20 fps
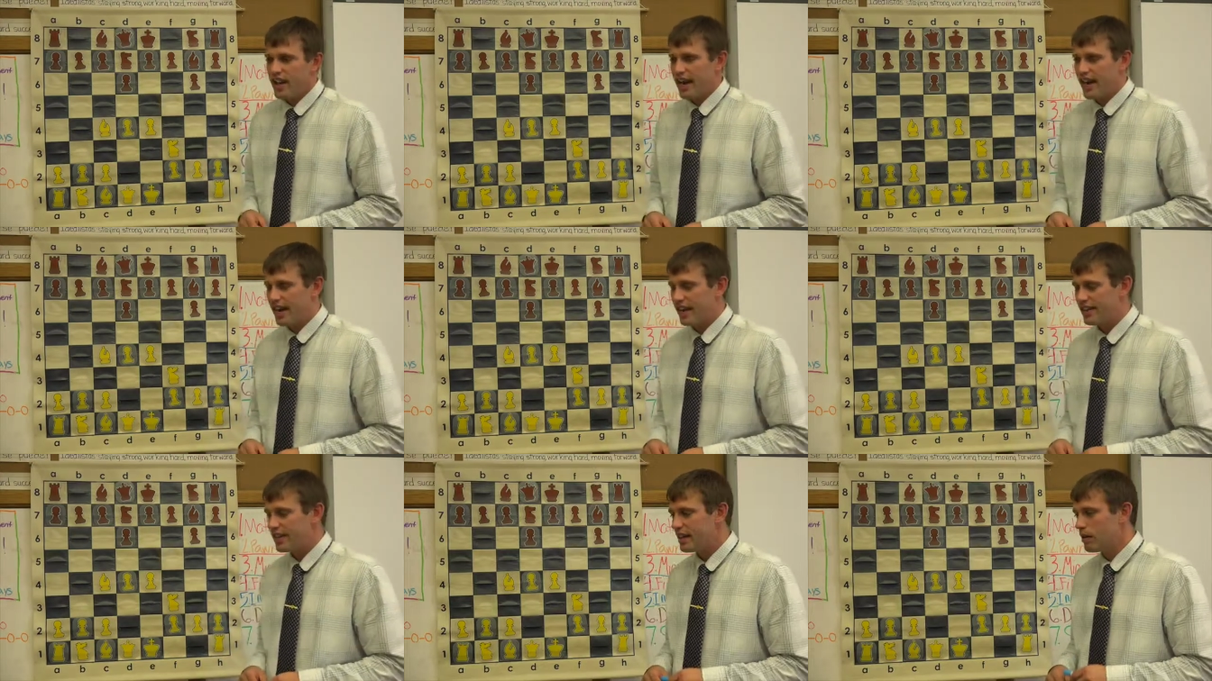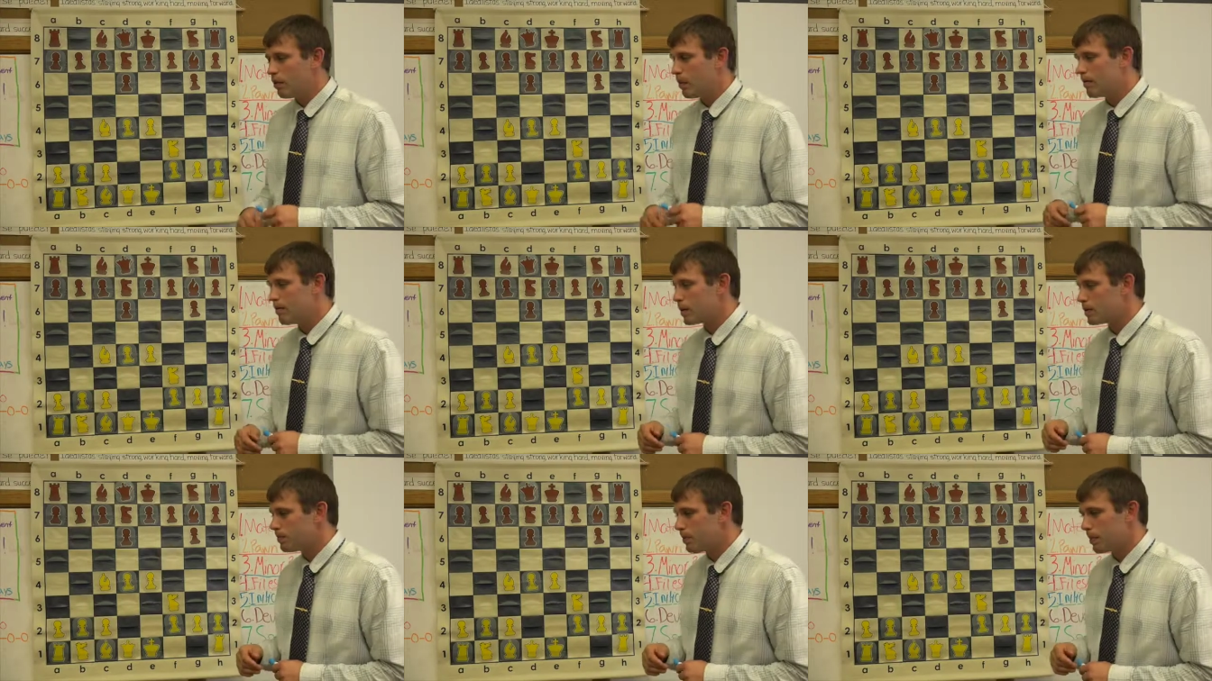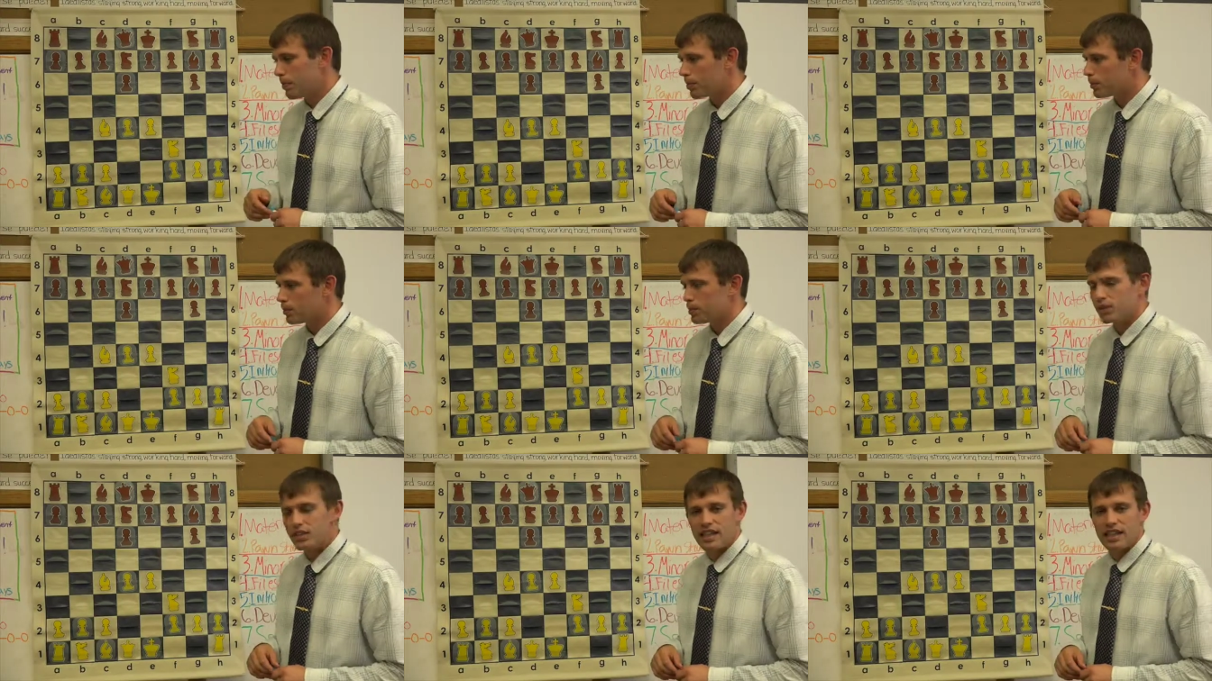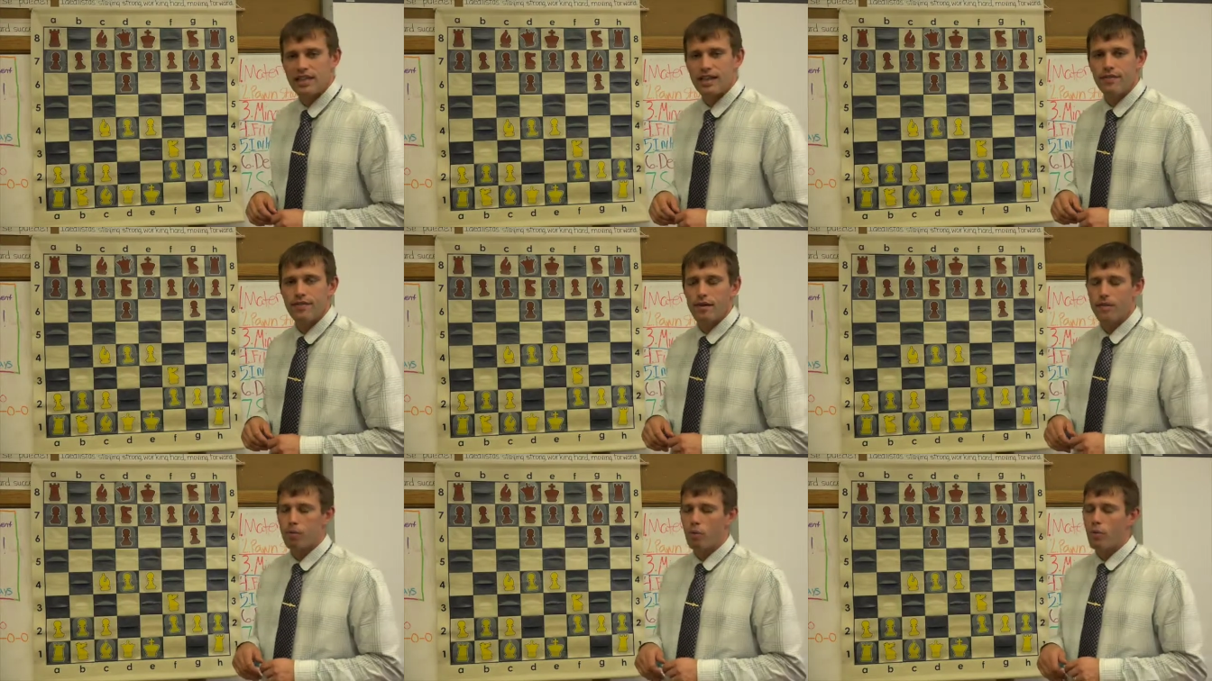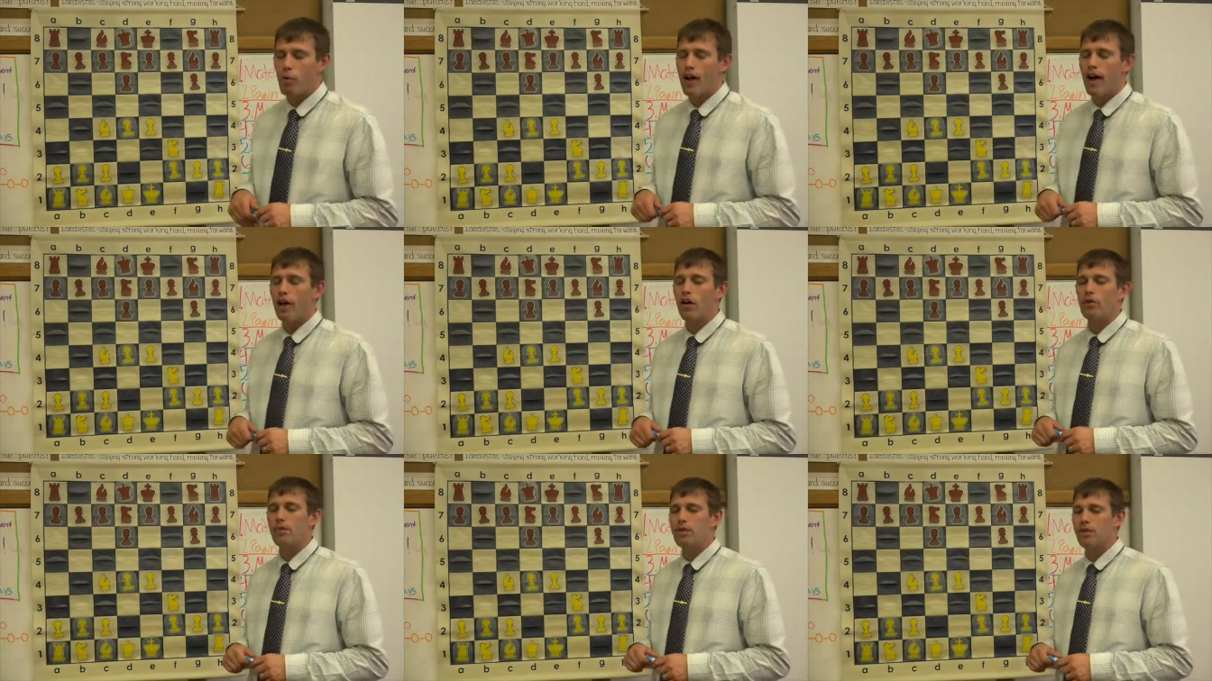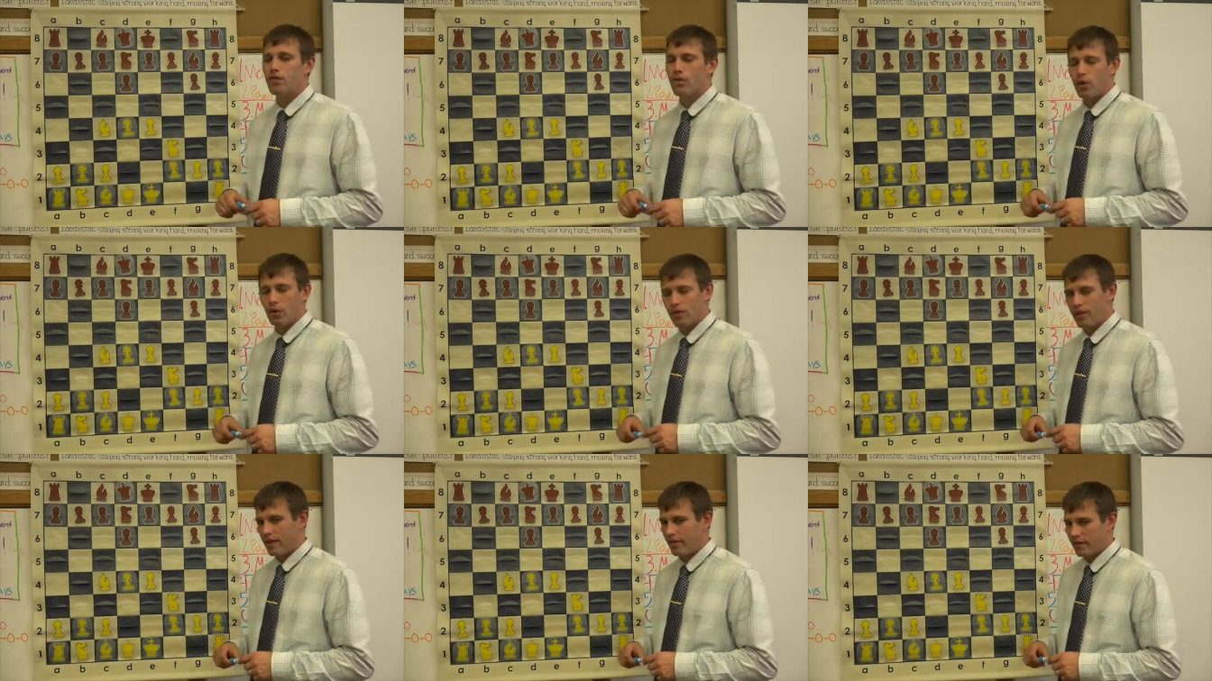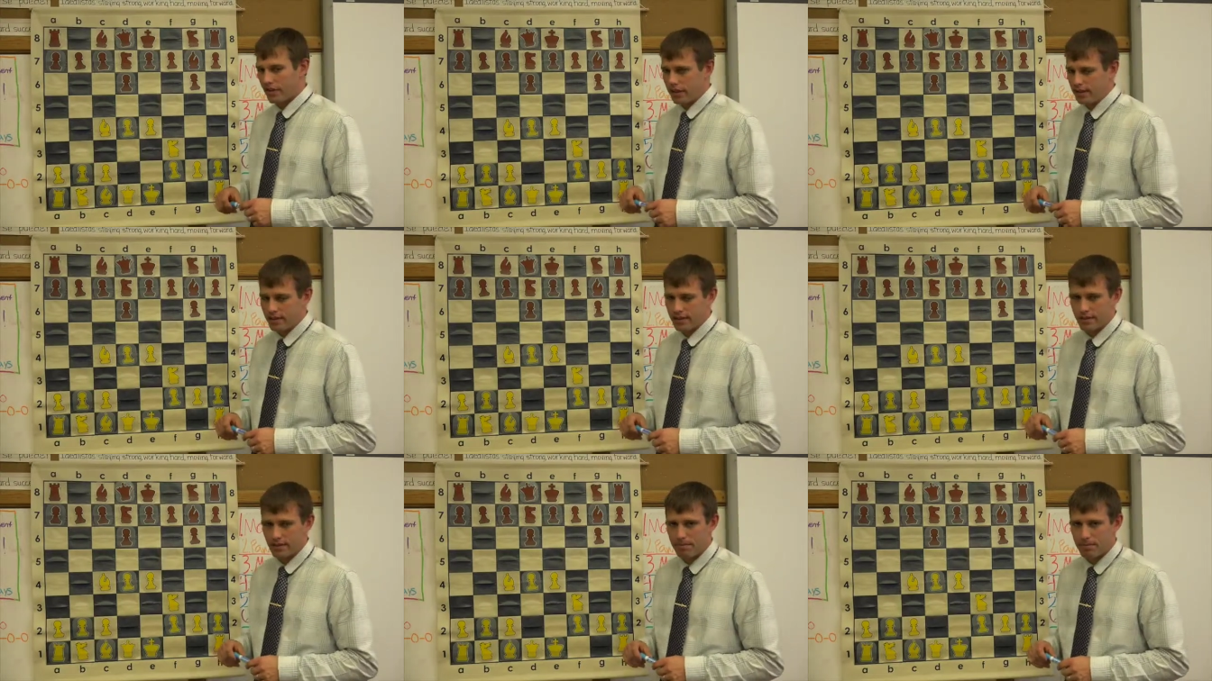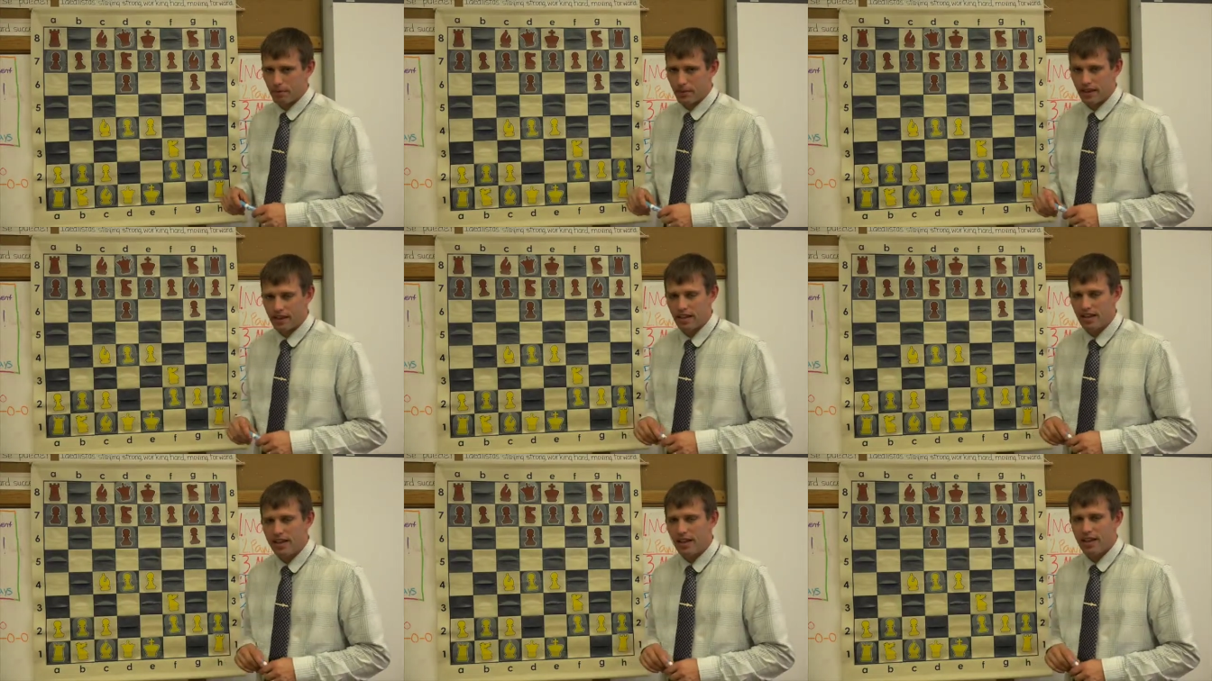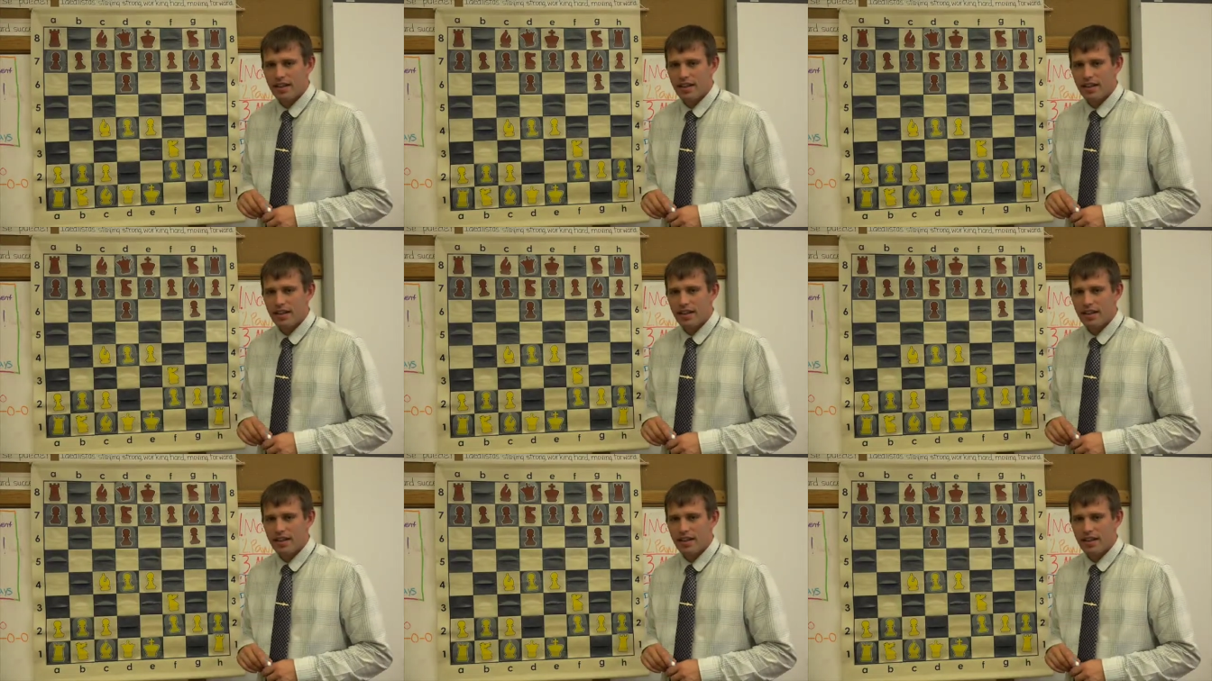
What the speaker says: And I think what most people do is they give up well before they ever get to that point.